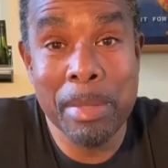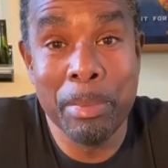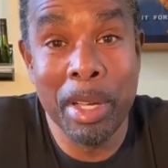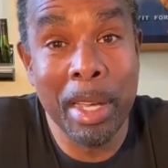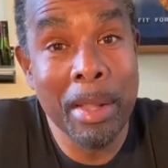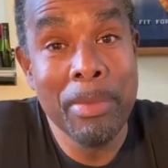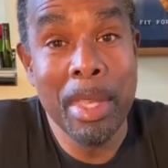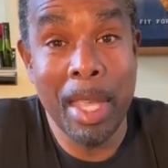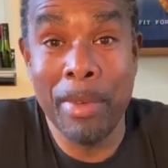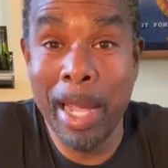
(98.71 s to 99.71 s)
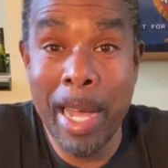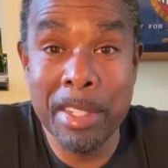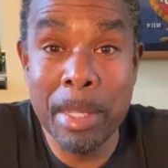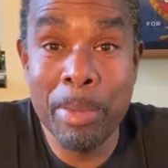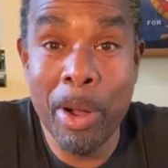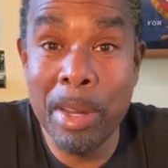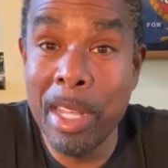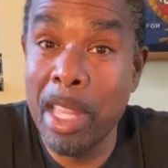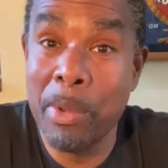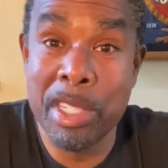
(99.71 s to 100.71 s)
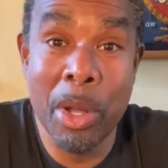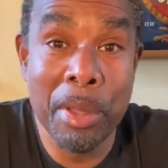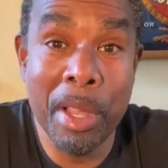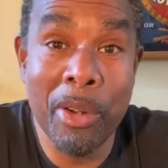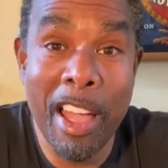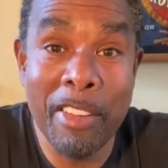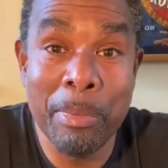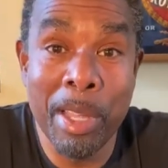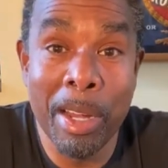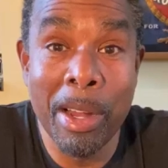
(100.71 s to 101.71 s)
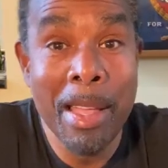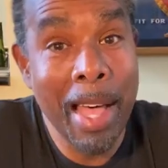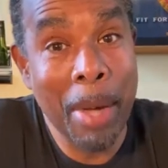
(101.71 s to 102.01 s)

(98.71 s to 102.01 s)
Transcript: but if I got to the party and there was no other craft beer,